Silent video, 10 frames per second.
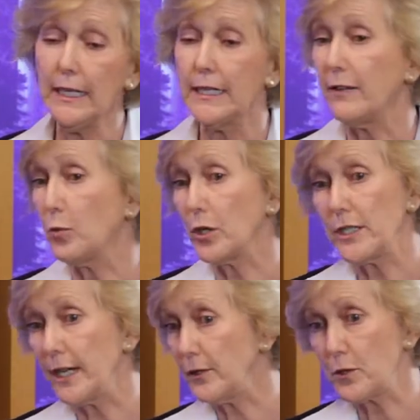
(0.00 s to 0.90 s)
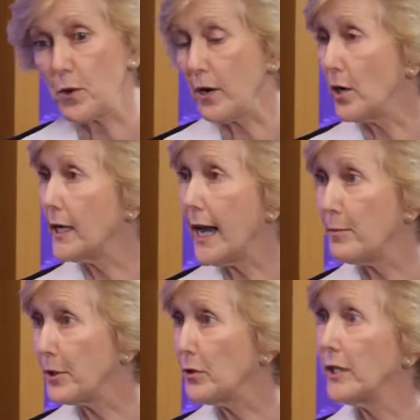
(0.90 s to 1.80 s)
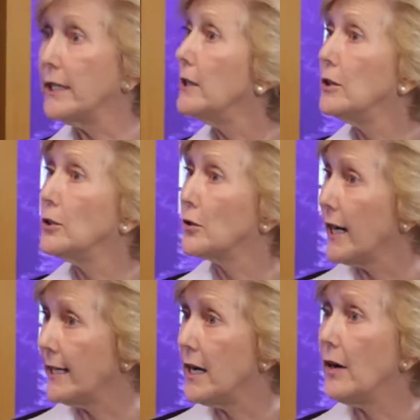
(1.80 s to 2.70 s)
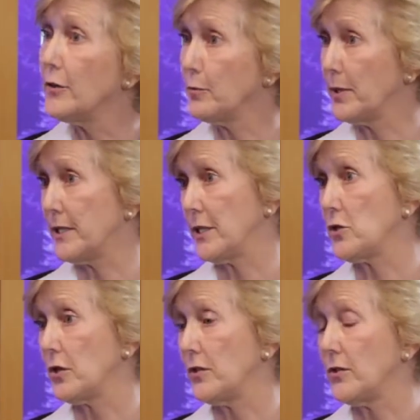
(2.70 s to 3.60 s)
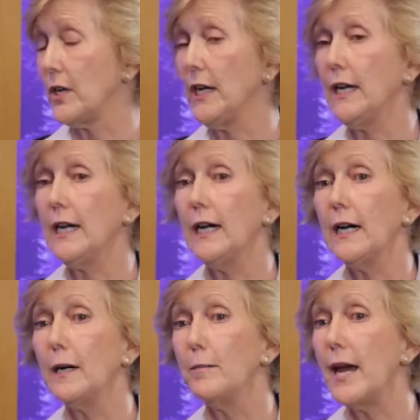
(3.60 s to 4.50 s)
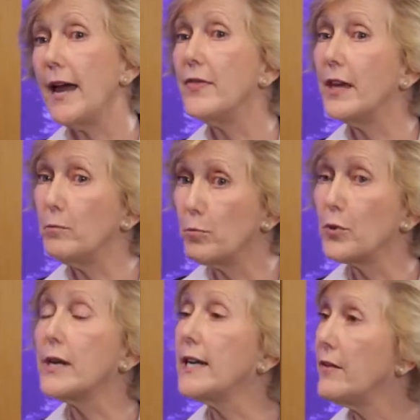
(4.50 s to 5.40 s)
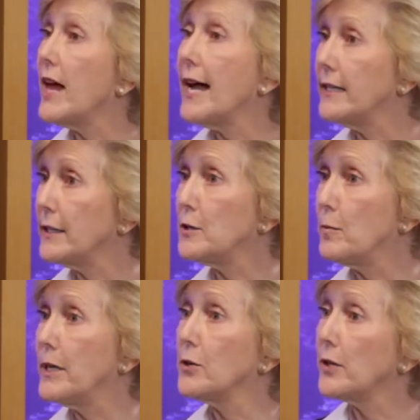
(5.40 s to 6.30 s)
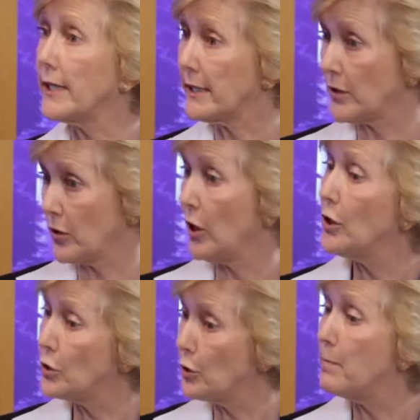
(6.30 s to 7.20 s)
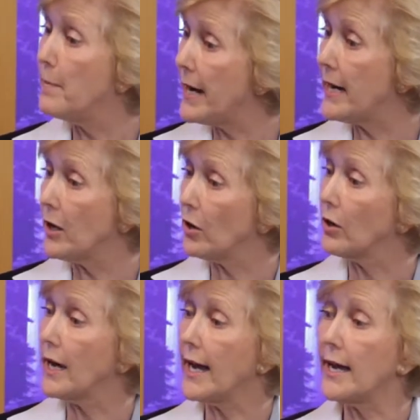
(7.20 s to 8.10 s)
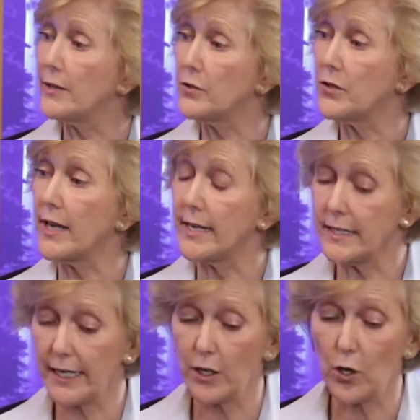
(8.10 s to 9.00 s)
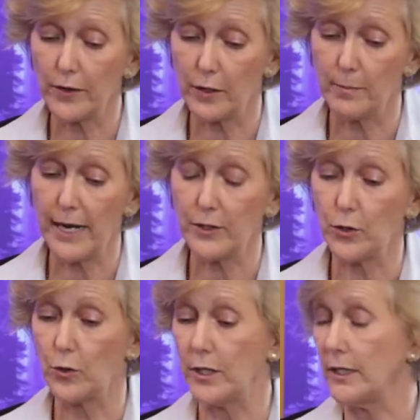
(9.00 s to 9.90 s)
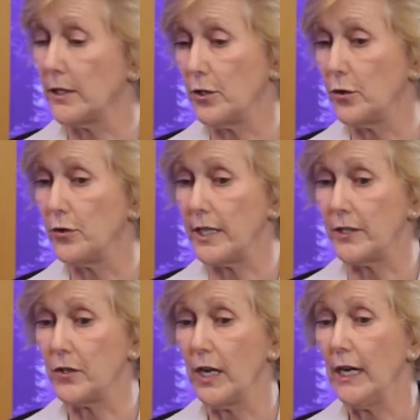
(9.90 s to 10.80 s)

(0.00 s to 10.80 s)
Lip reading: they've worked elsewhere on Capitol Hill or had other positions. And then bring that experience to bear as they take on their ambassadorial duties.